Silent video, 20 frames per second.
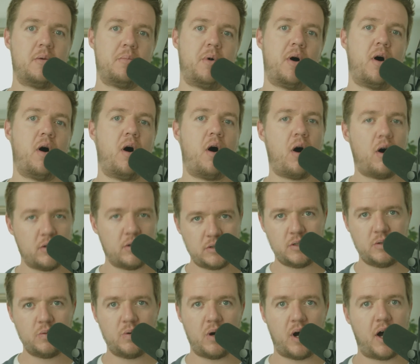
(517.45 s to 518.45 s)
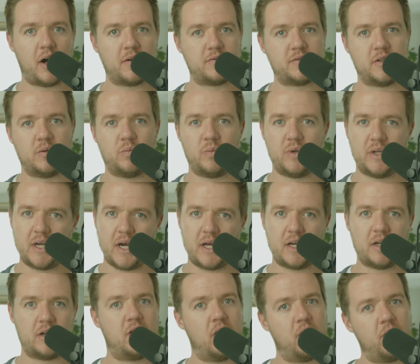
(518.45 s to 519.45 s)
But all too often, we
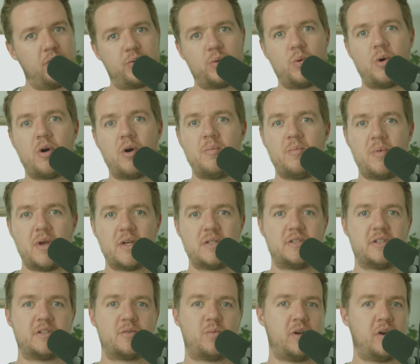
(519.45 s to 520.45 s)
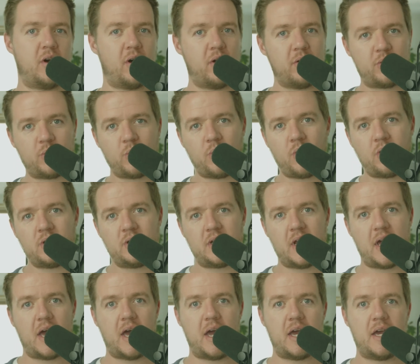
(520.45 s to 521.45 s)
kind of go through our business, we go through our
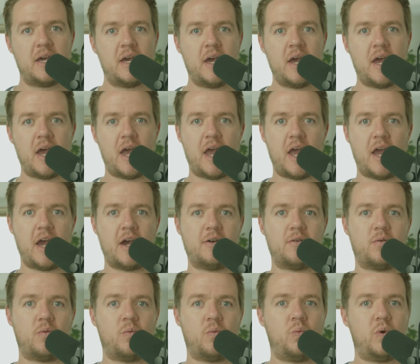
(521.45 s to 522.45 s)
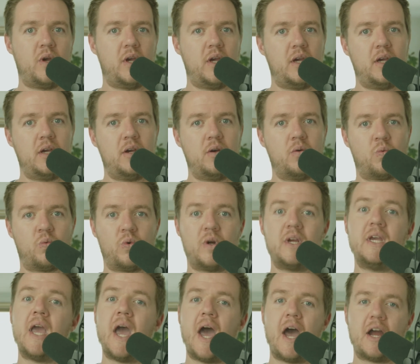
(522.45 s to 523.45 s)
day, and we
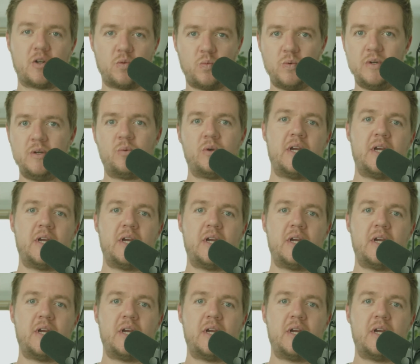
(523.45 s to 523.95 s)
react.